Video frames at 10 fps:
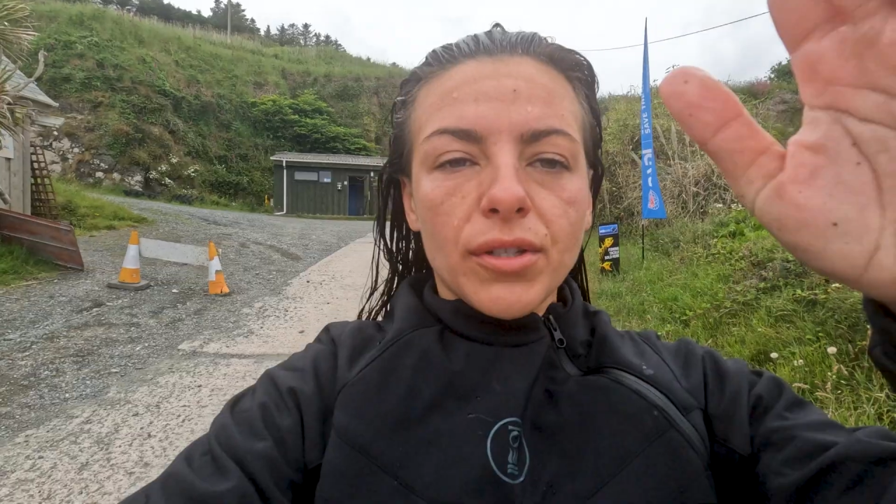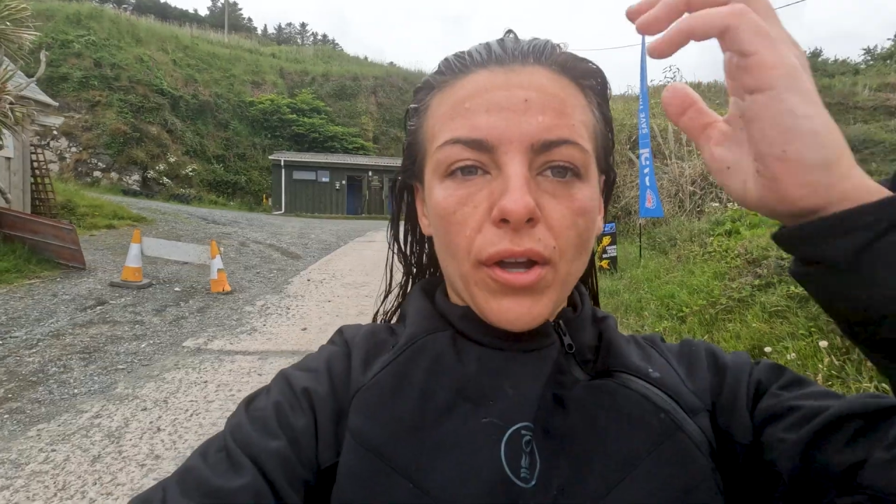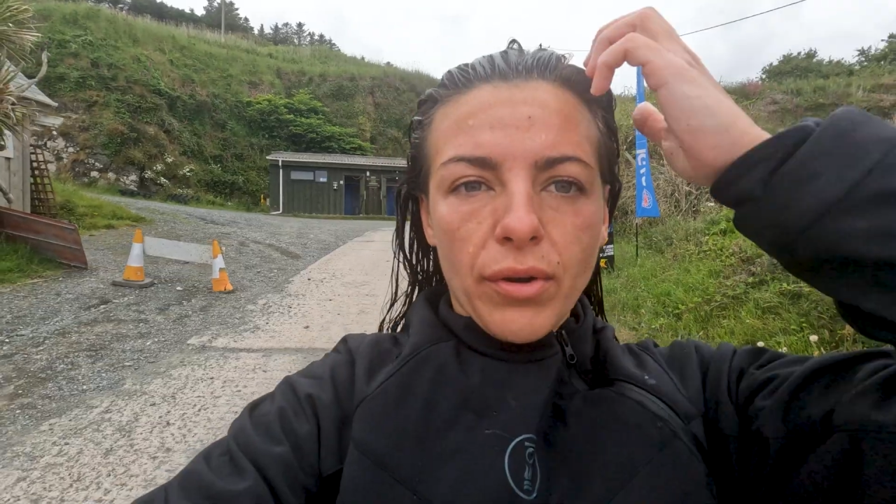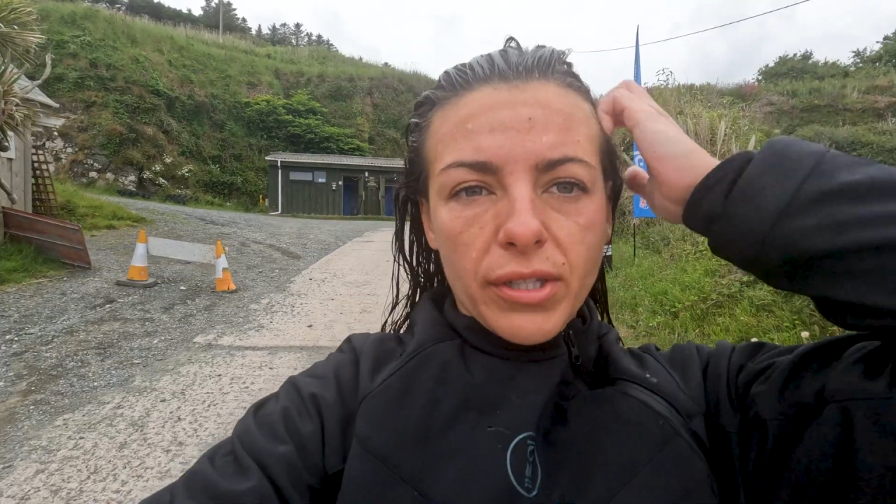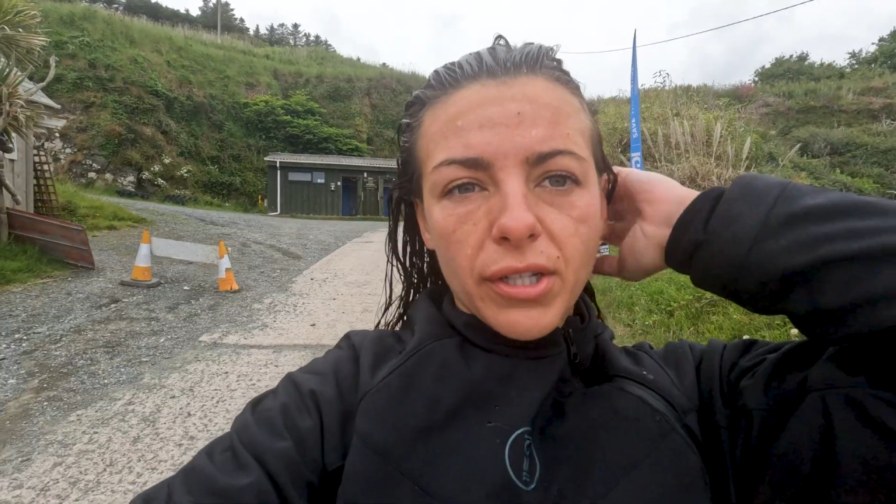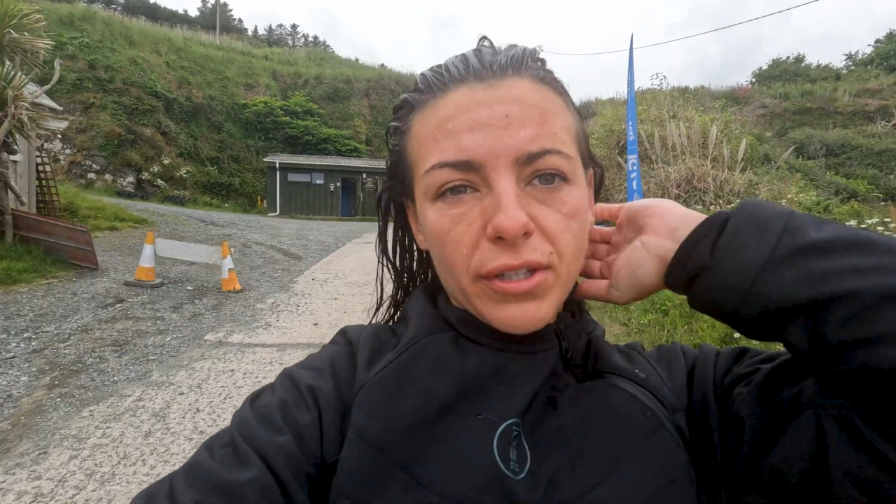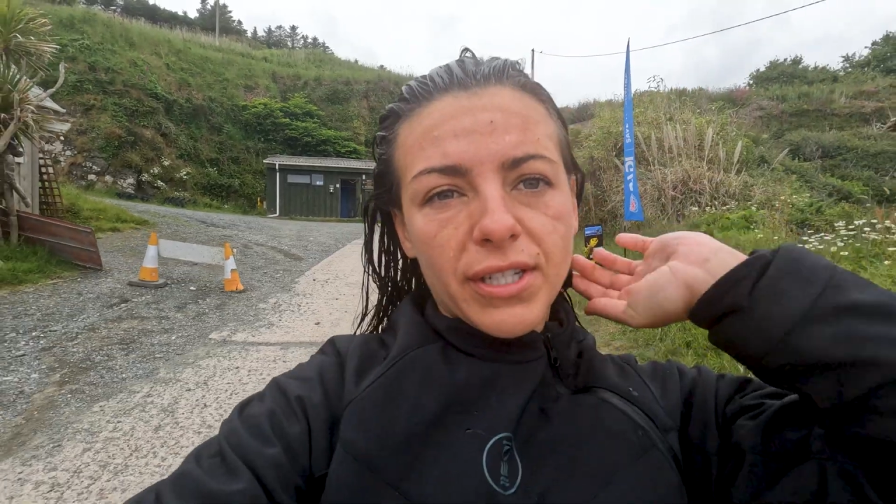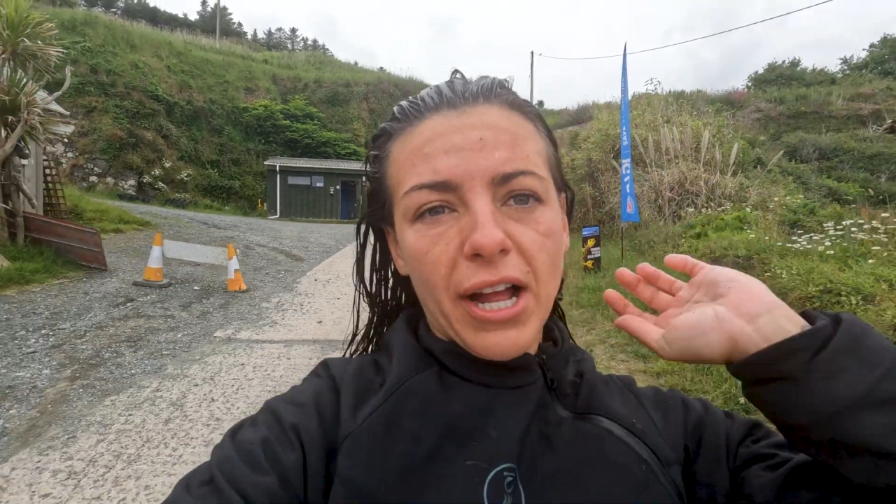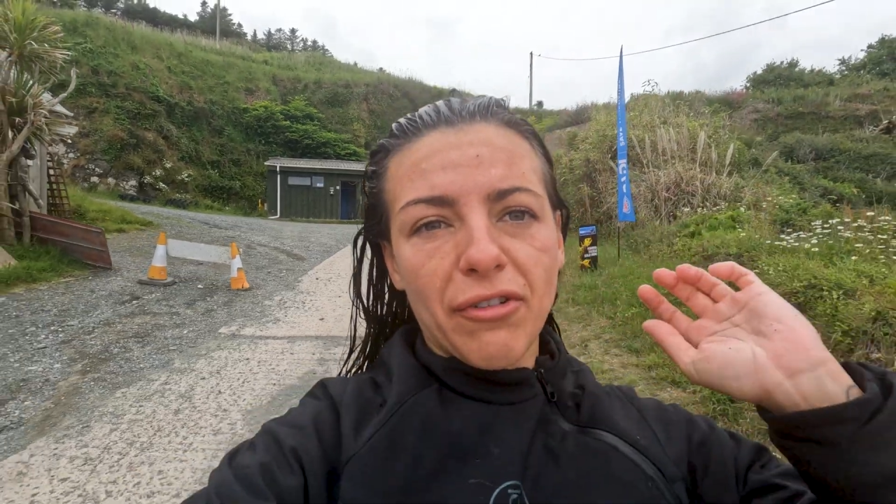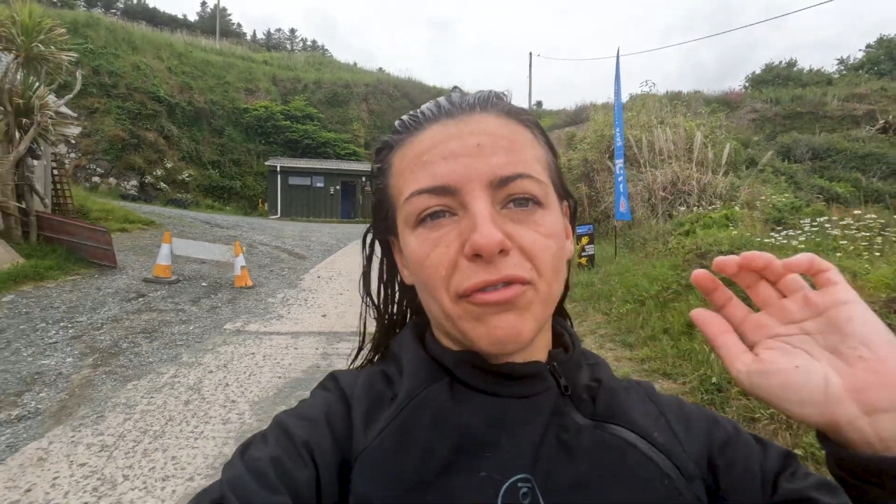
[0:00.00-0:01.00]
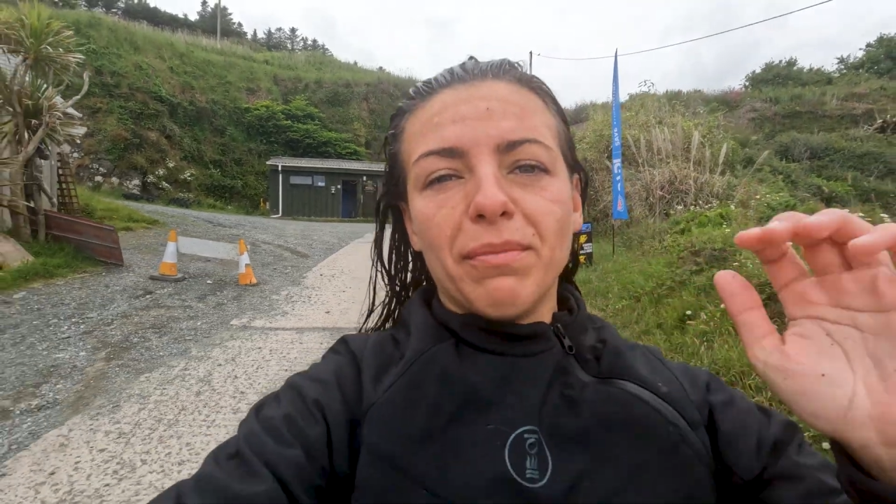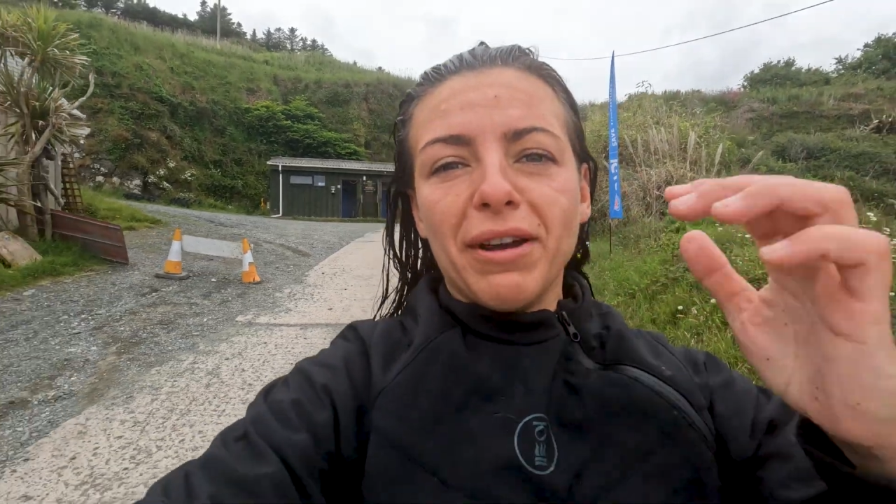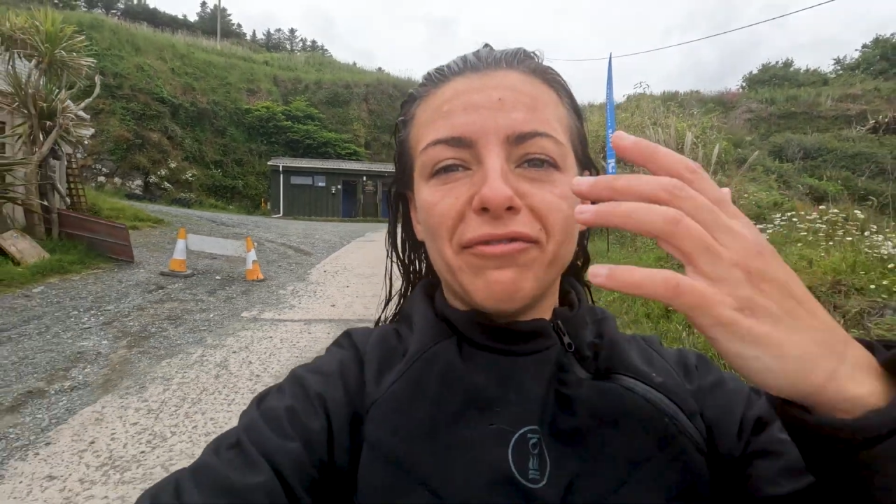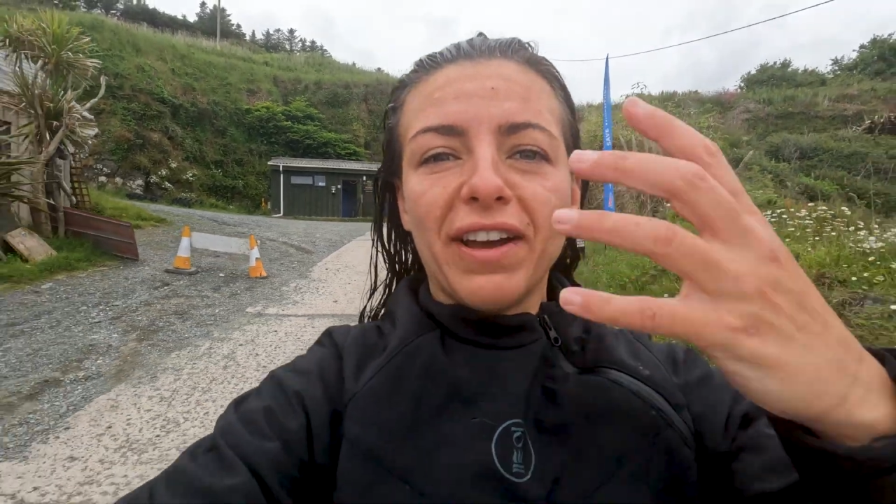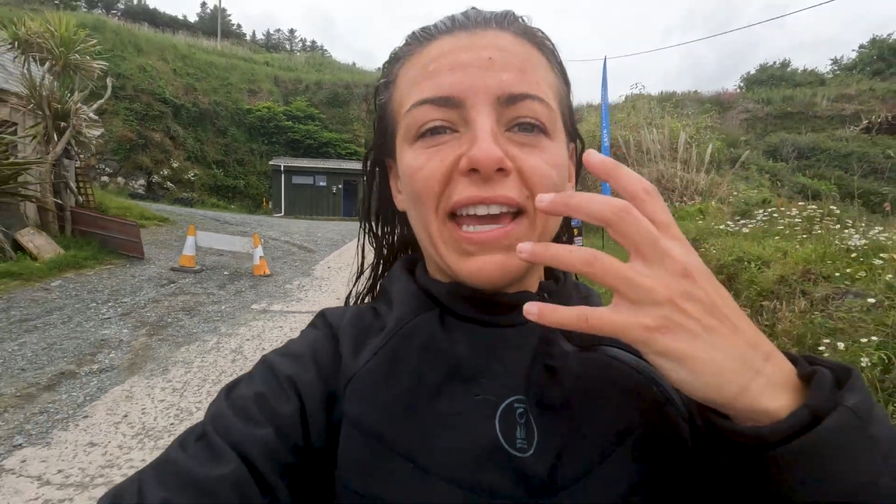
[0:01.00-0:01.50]
So, as you can tell from
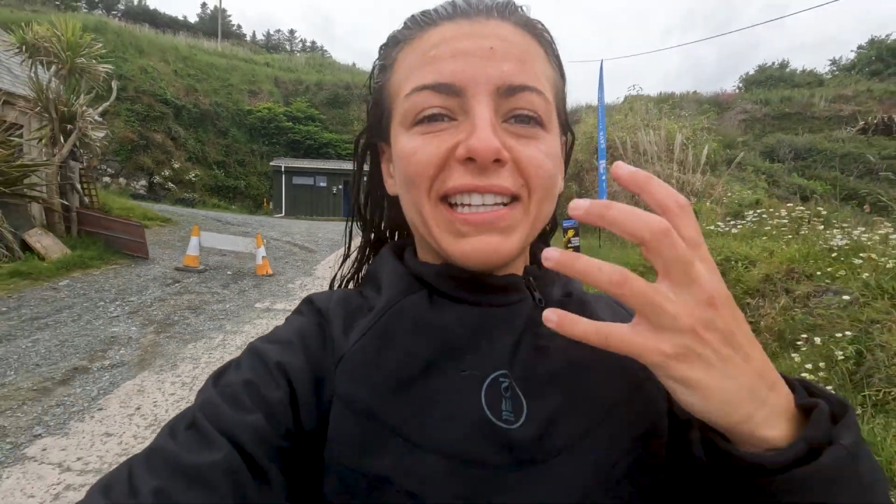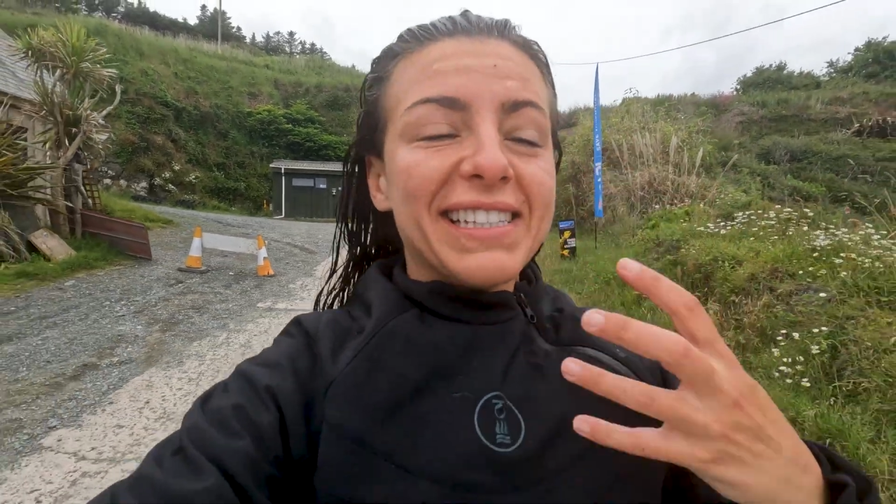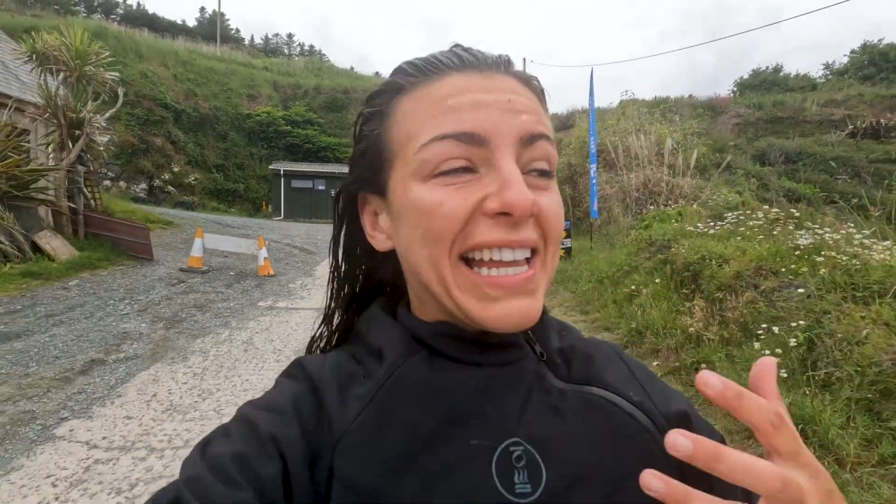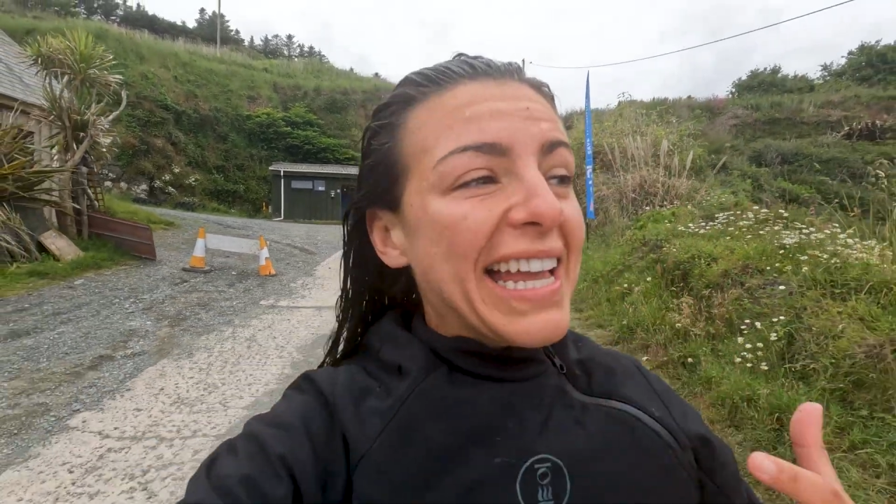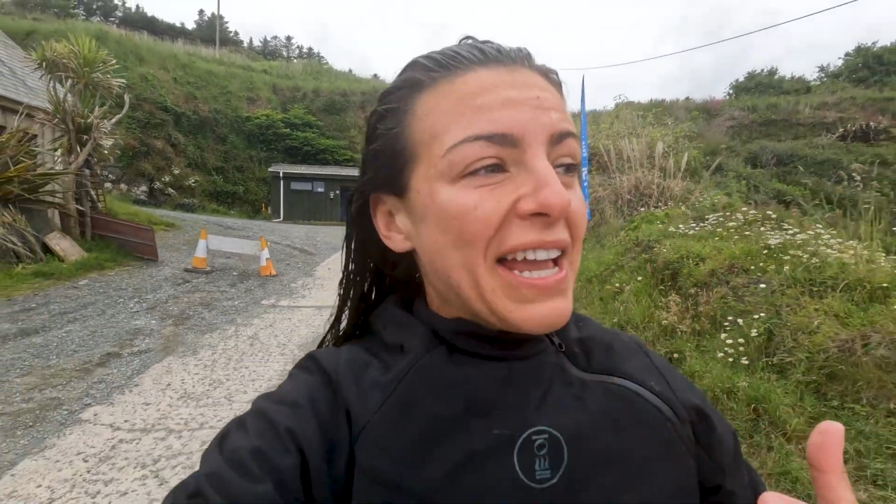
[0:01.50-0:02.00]
my face,